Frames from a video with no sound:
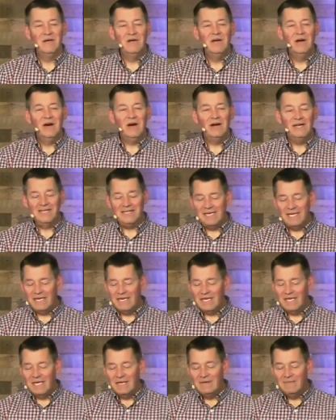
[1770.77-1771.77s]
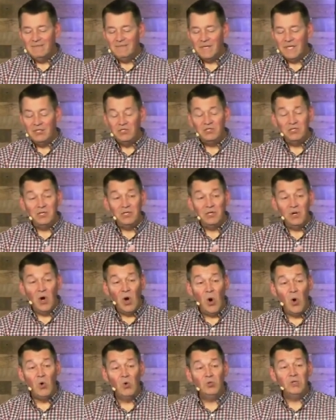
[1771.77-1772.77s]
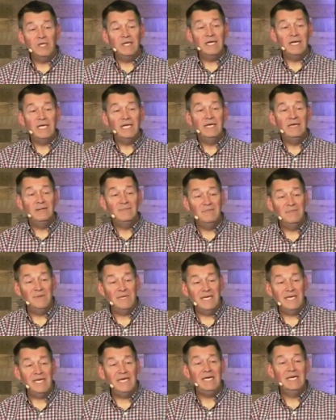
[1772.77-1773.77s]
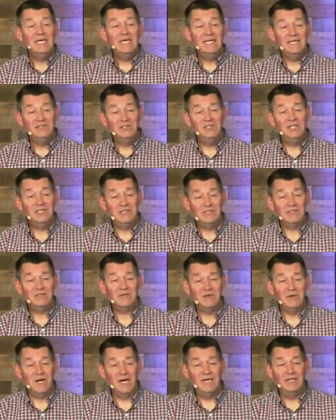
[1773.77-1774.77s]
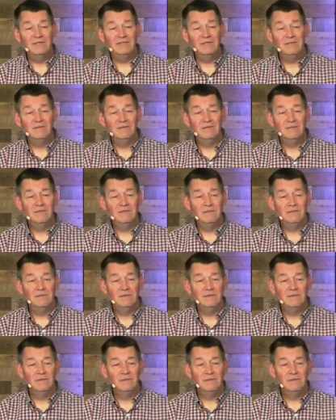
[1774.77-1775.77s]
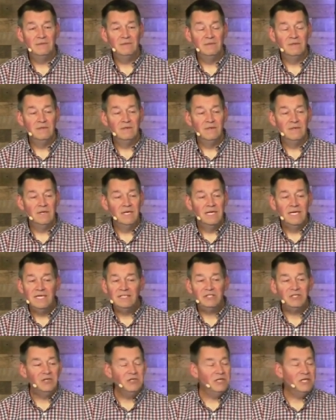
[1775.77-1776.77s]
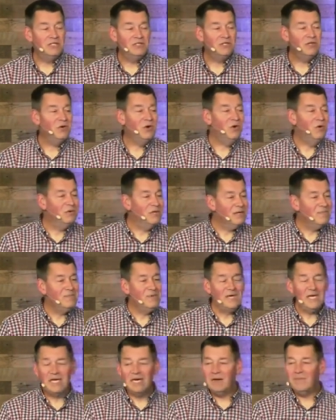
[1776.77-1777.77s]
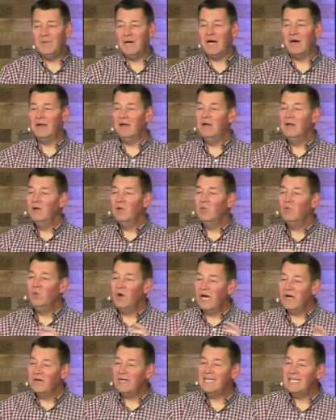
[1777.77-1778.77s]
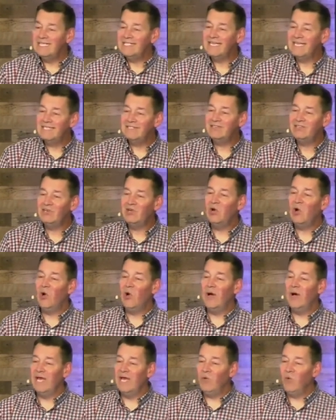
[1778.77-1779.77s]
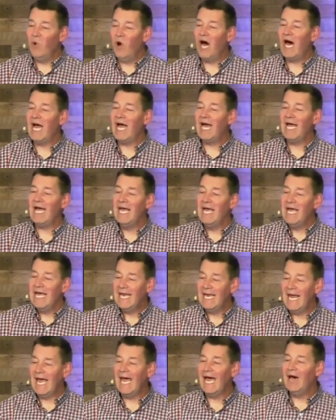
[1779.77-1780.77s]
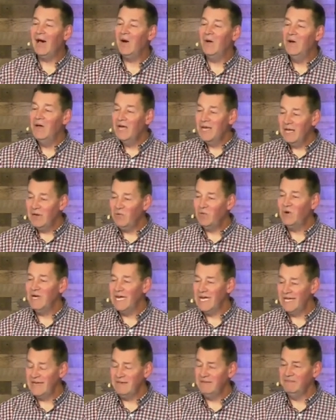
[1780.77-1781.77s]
Our identity should only be in Jesus Christ. It should, it should only be about where he says to go and why and how and when.